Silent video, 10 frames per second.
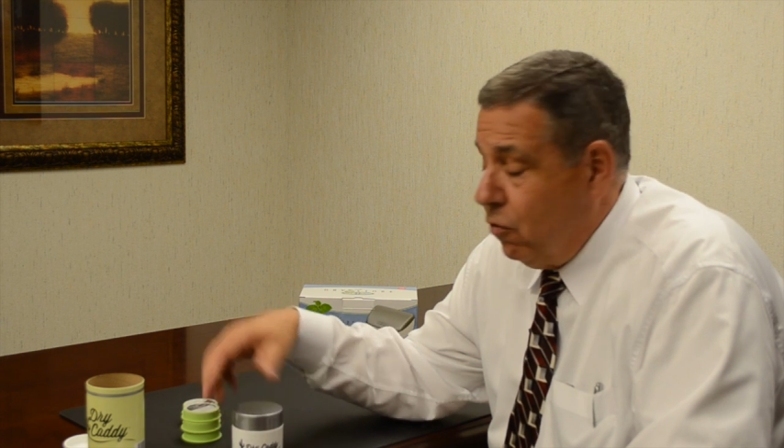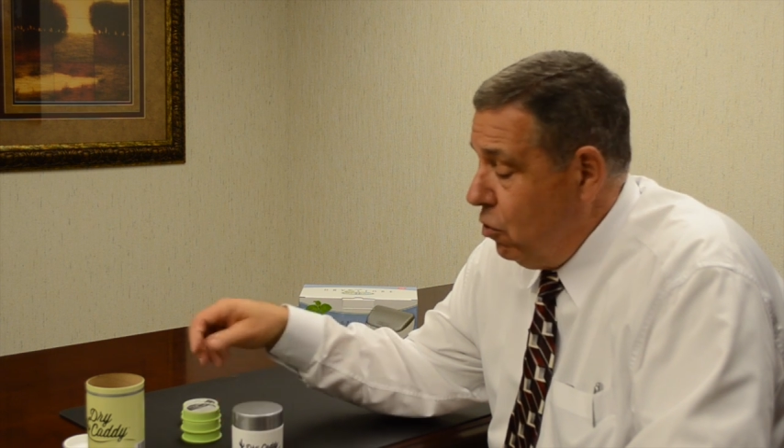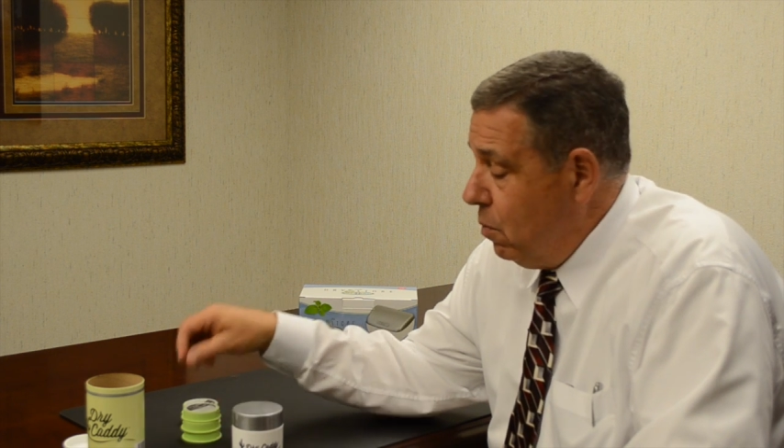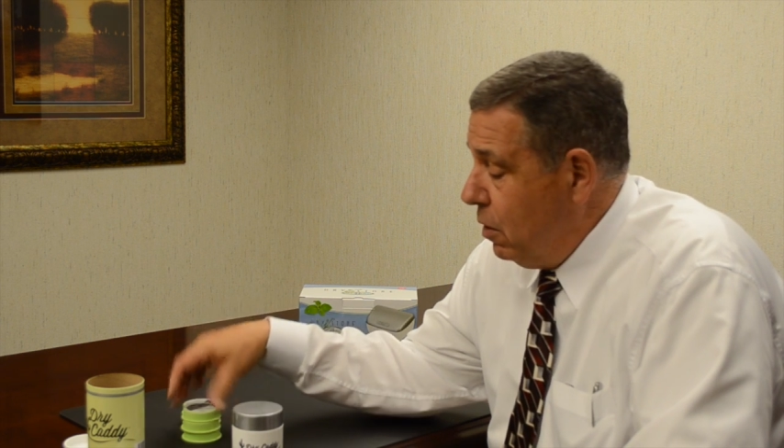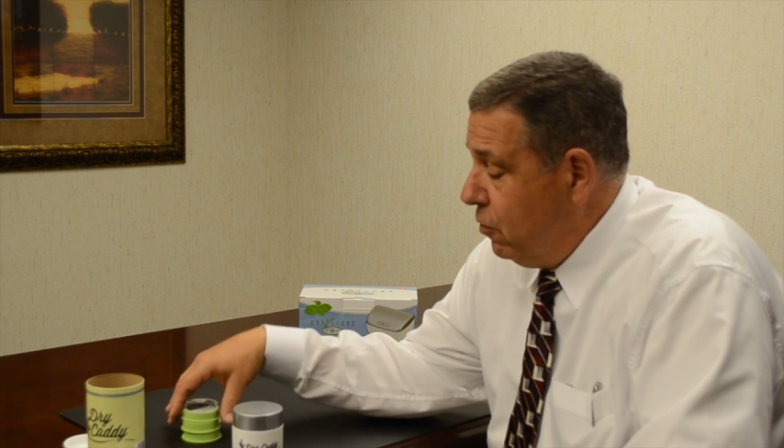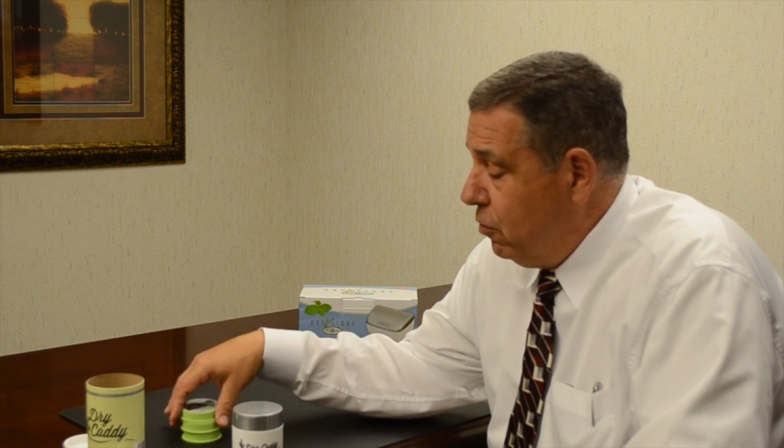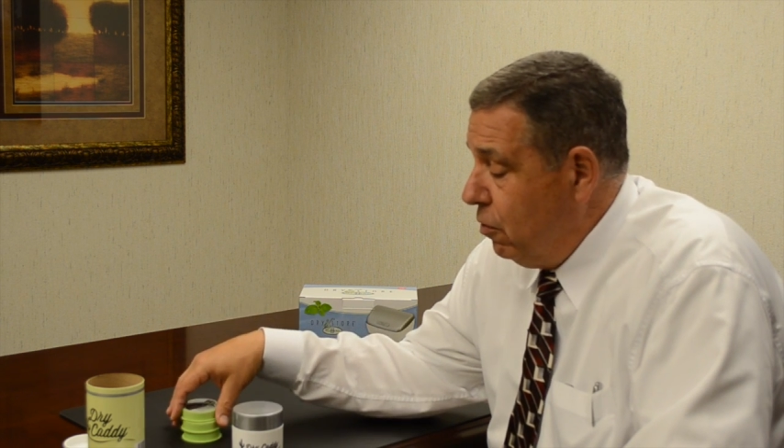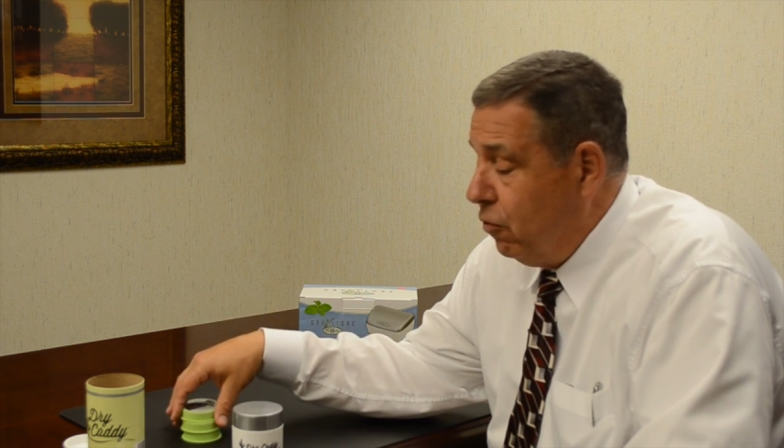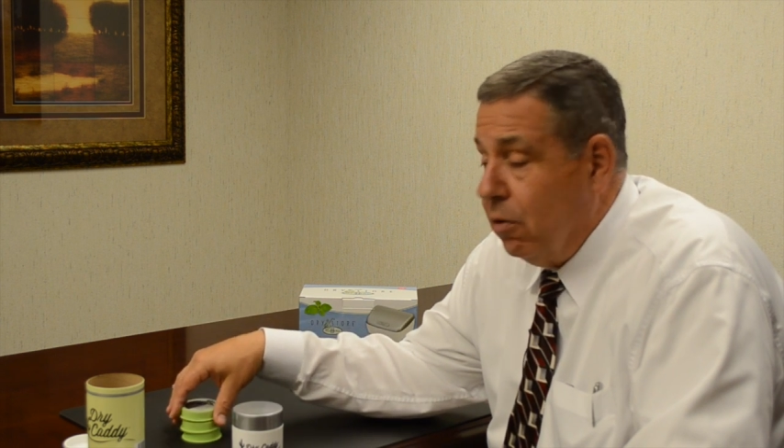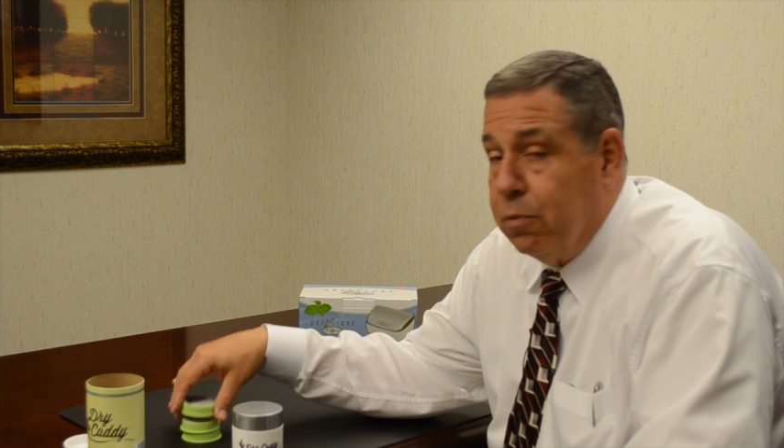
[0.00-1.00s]
In 2
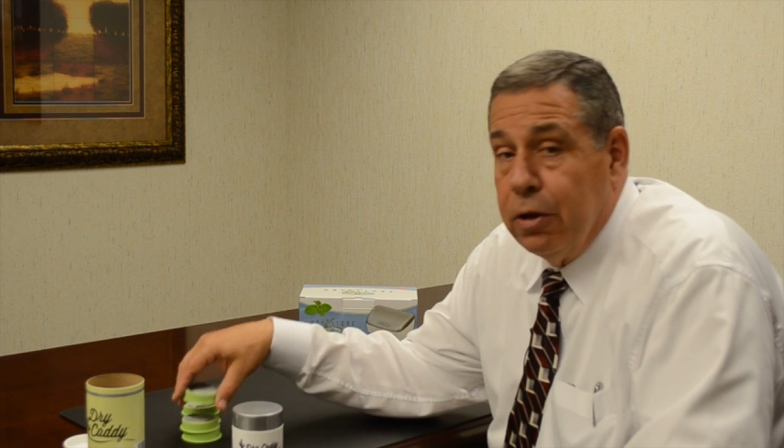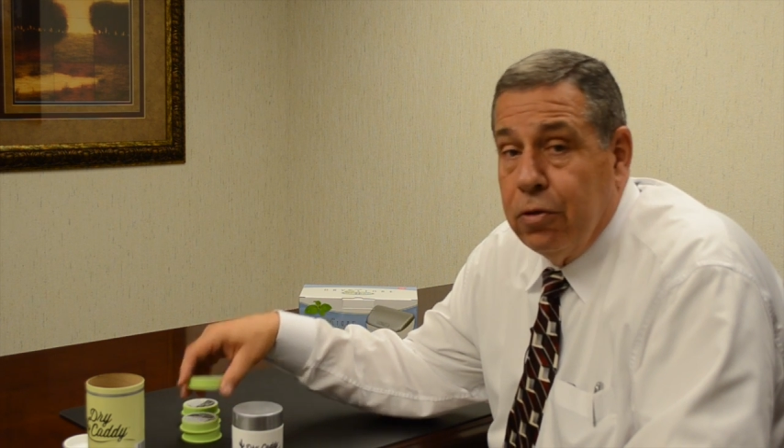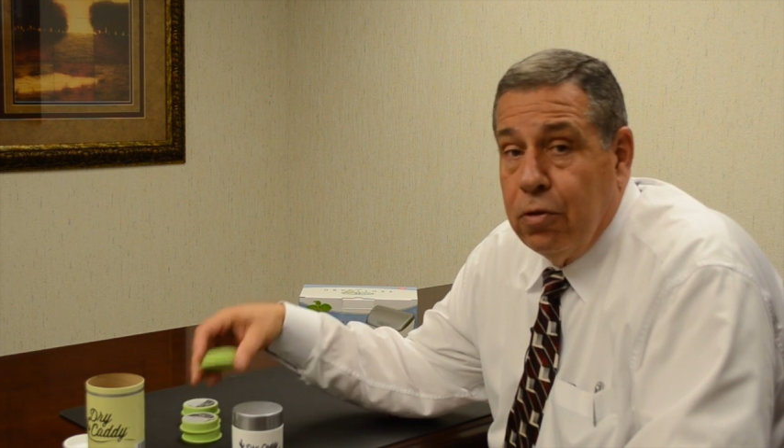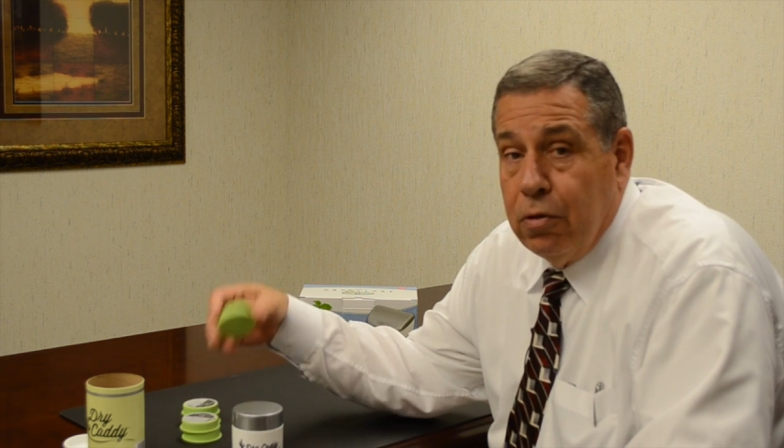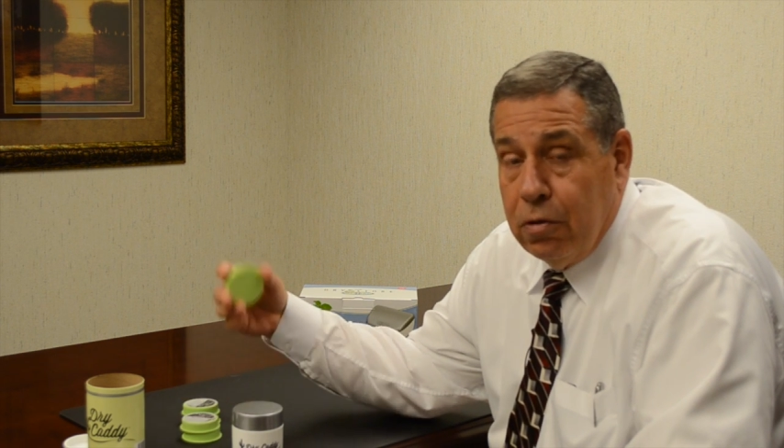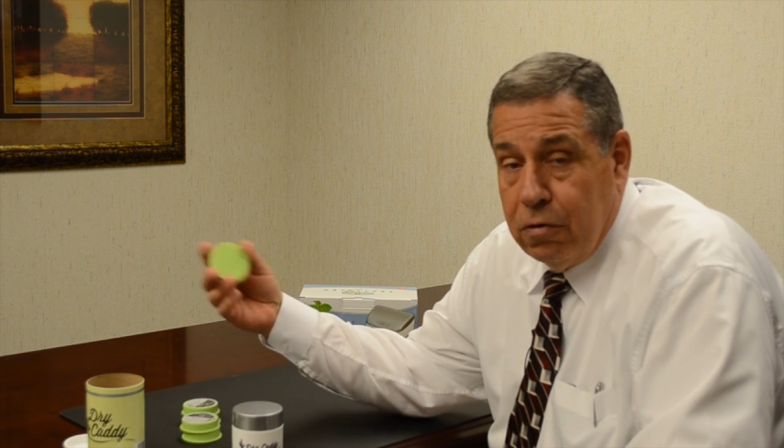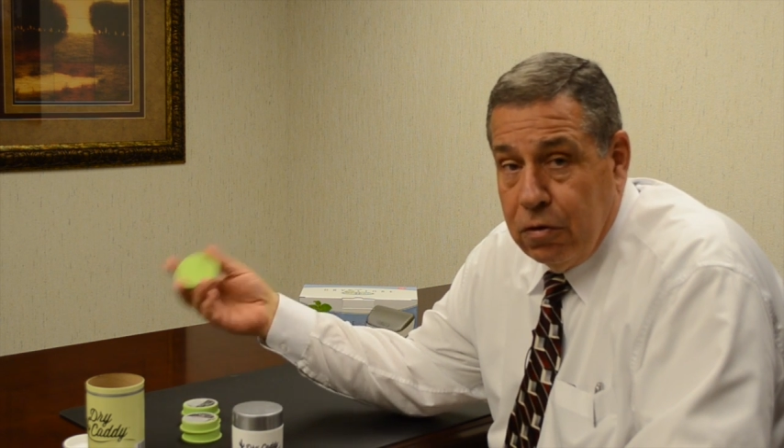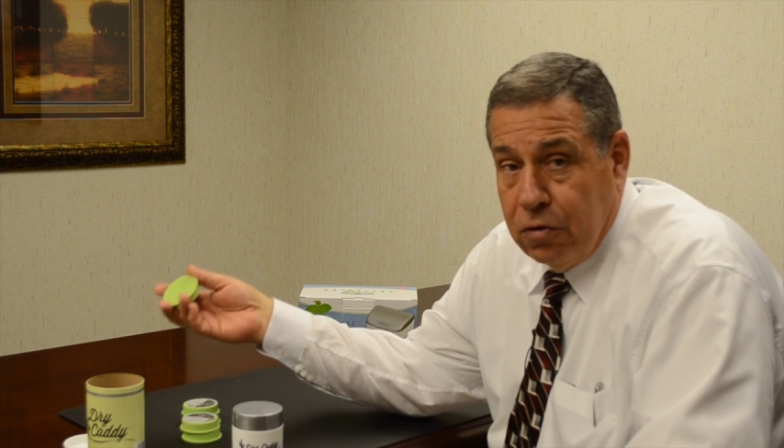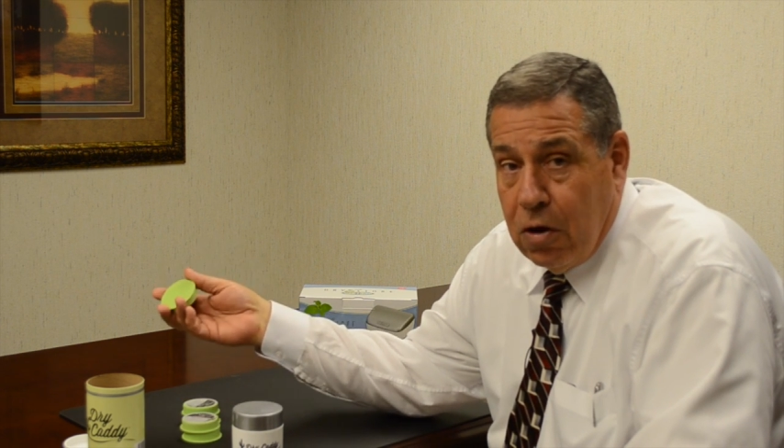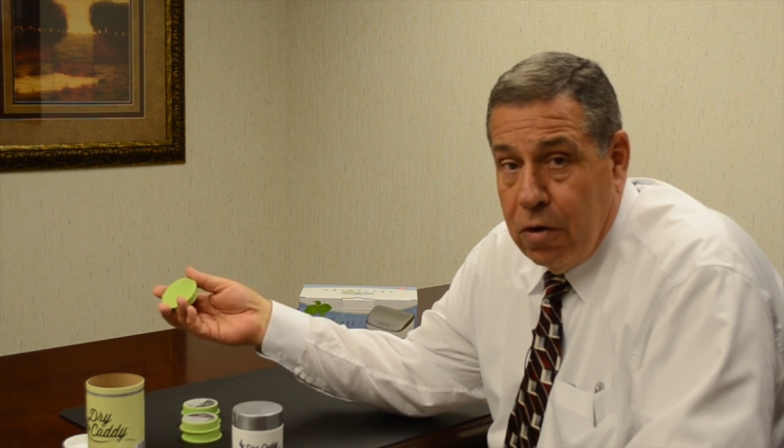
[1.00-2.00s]
months, you simply
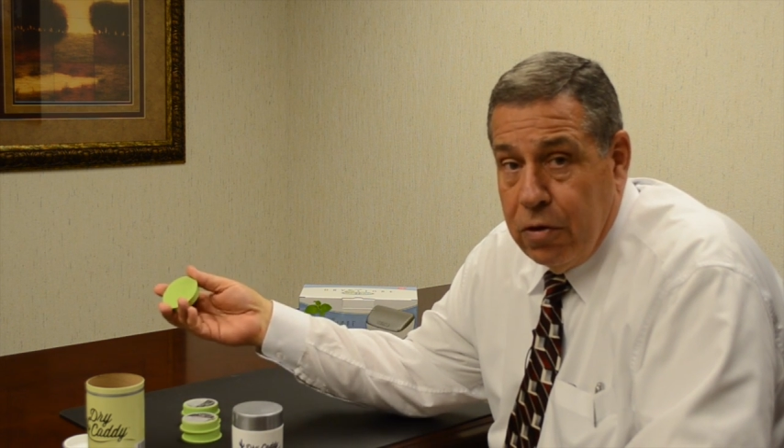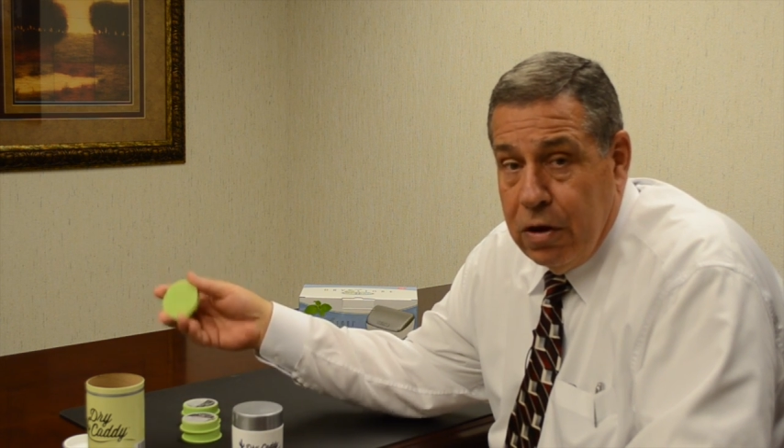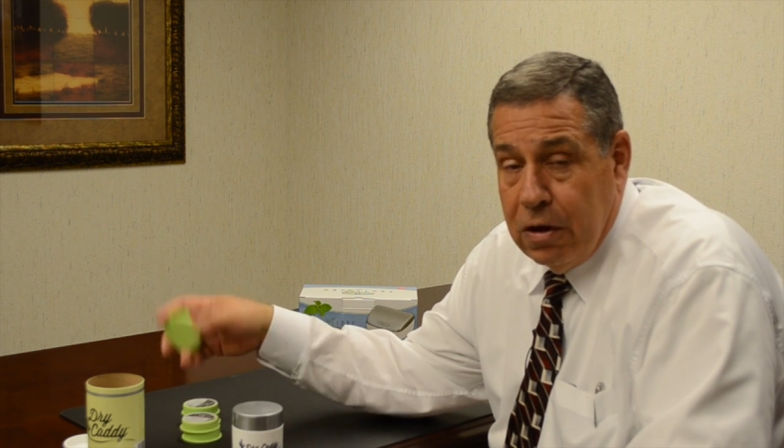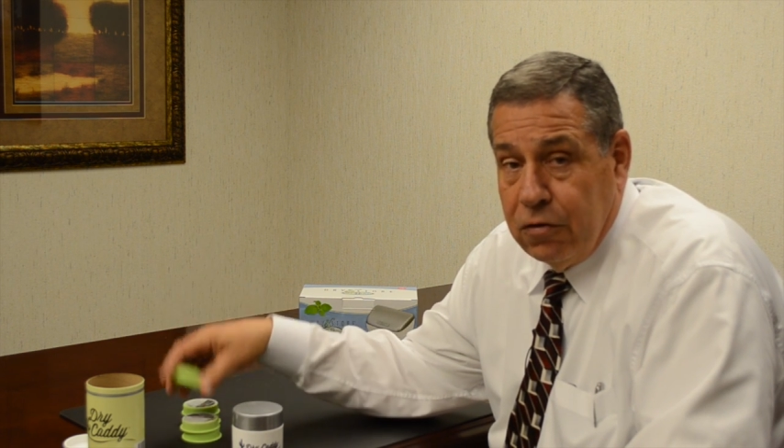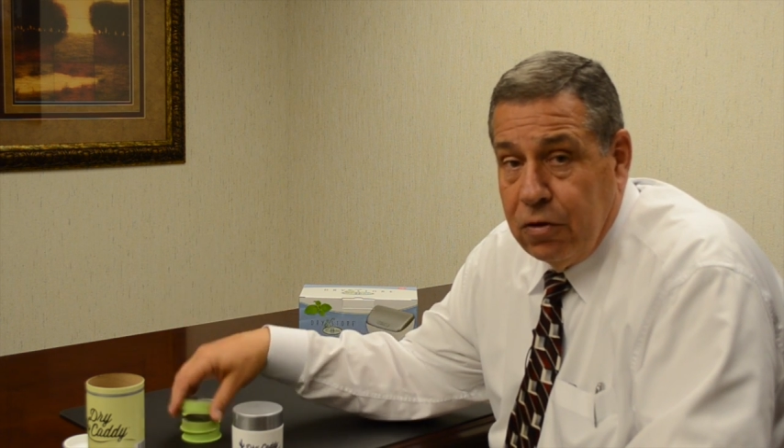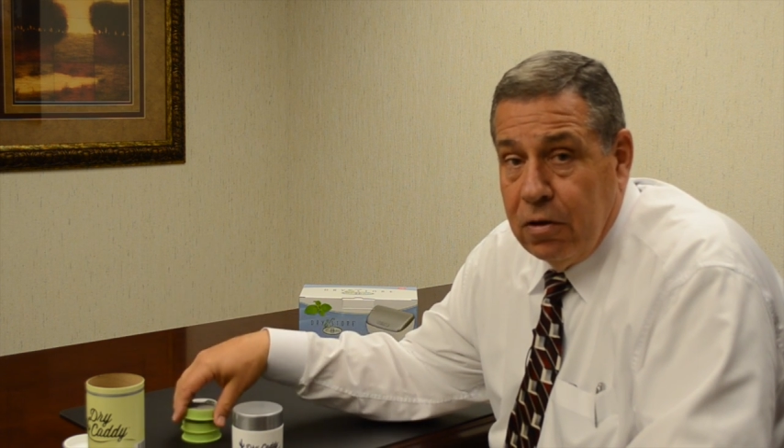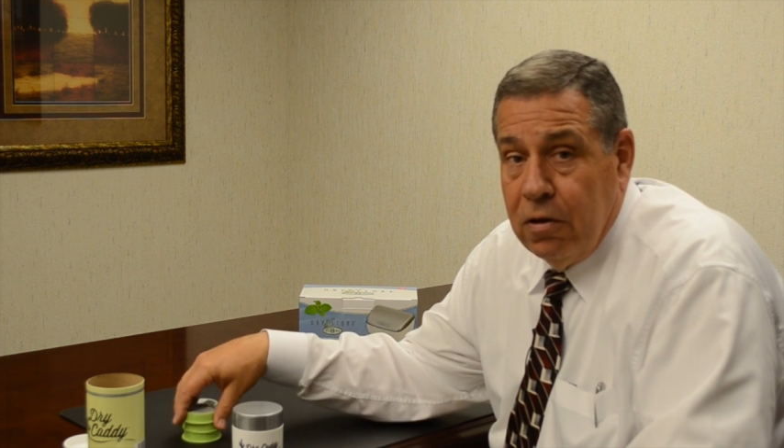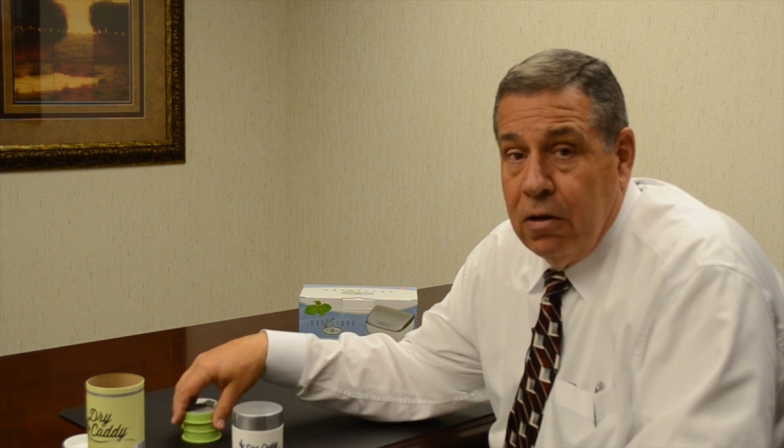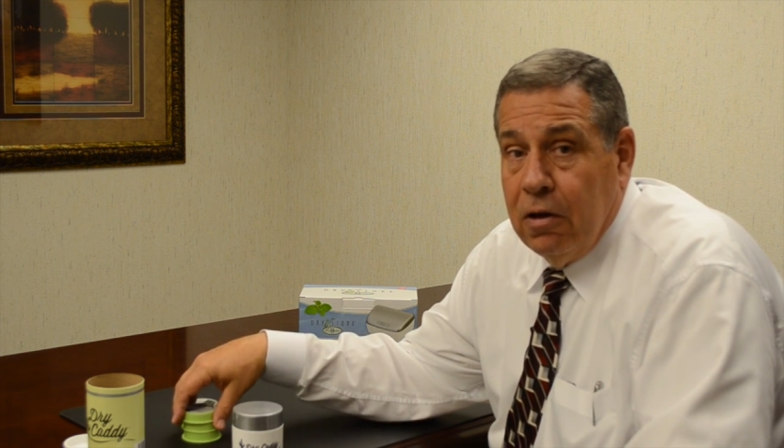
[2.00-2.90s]
discard the disc